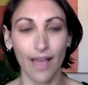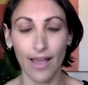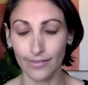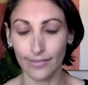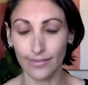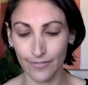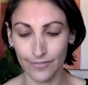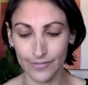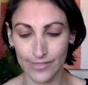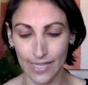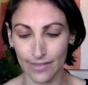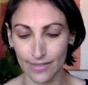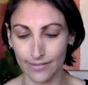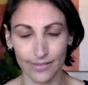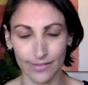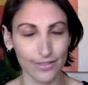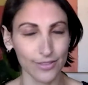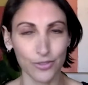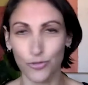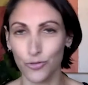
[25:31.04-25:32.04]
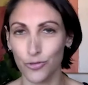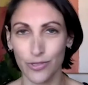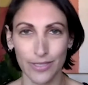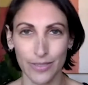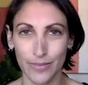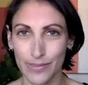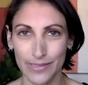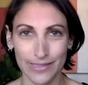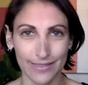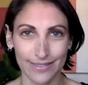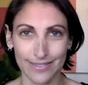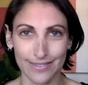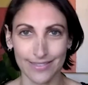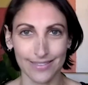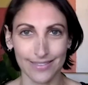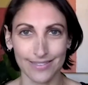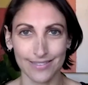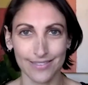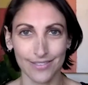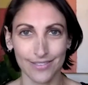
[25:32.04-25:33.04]
I love telling the story because
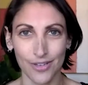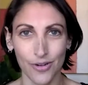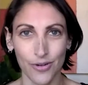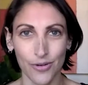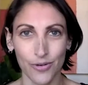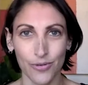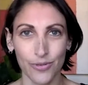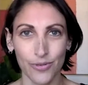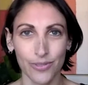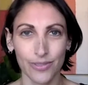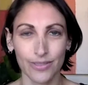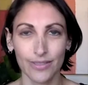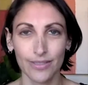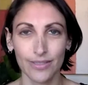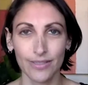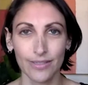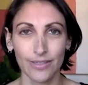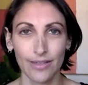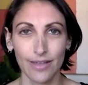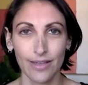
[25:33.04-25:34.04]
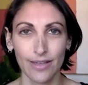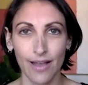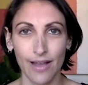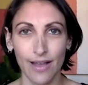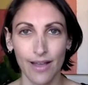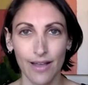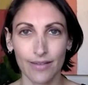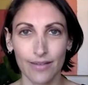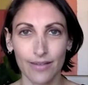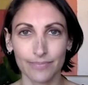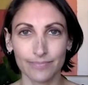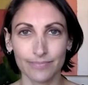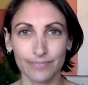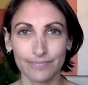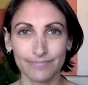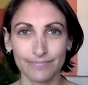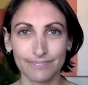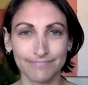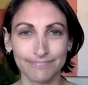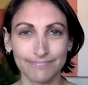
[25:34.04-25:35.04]
it's so um
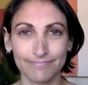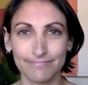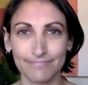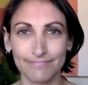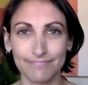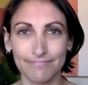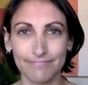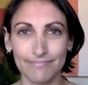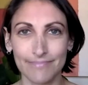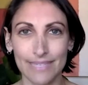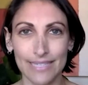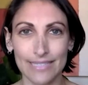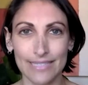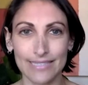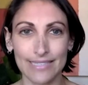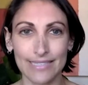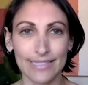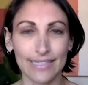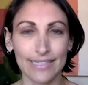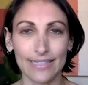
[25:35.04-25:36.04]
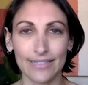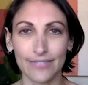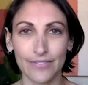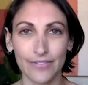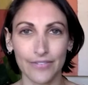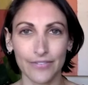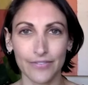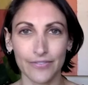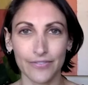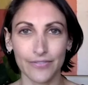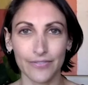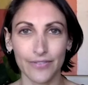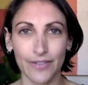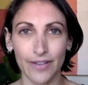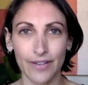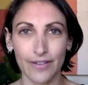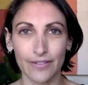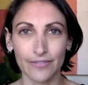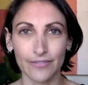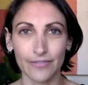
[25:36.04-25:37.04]
indicative
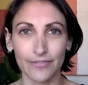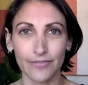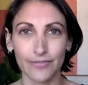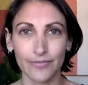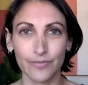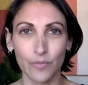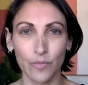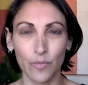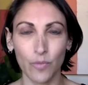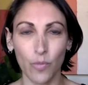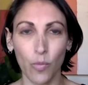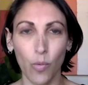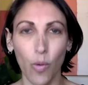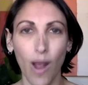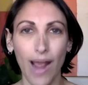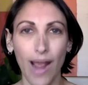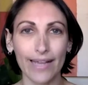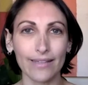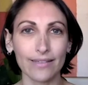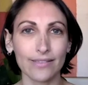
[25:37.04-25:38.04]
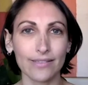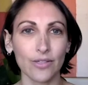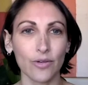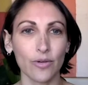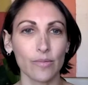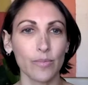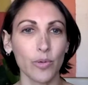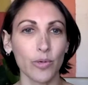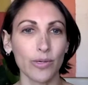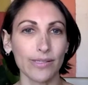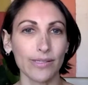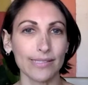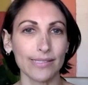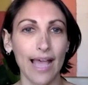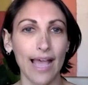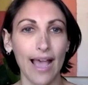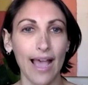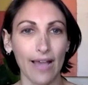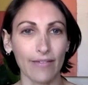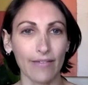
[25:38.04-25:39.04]
of why it's so important to
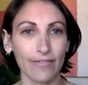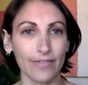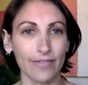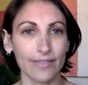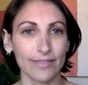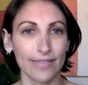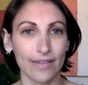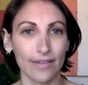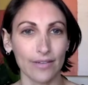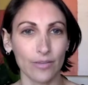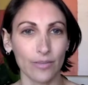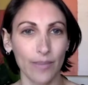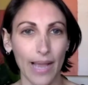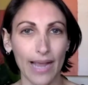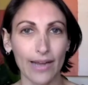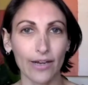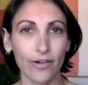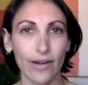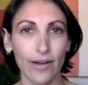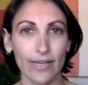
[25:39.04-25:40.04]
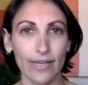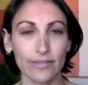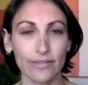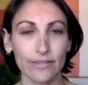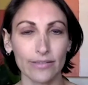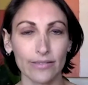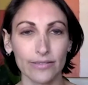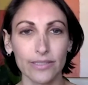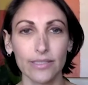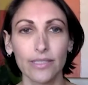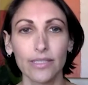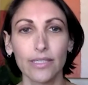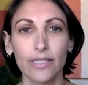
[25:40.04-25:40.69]
have the dental background.